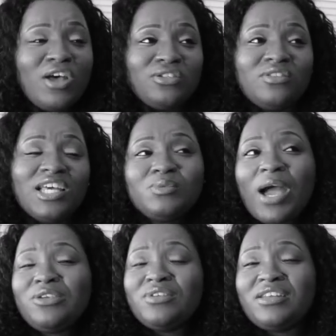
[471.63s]
So that's
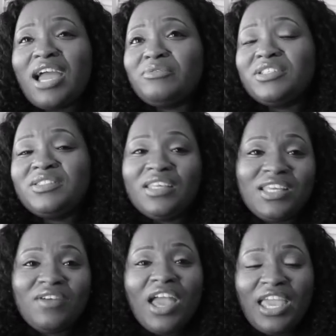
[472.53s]
why you did not
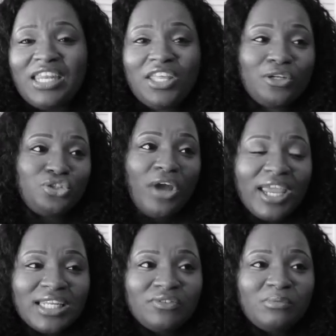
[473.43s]
receive any of your
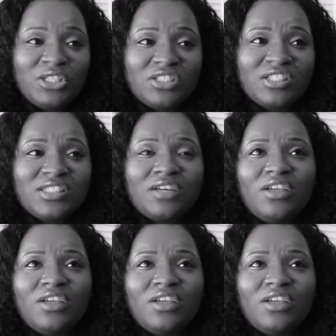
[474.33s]
tracking information and stuff.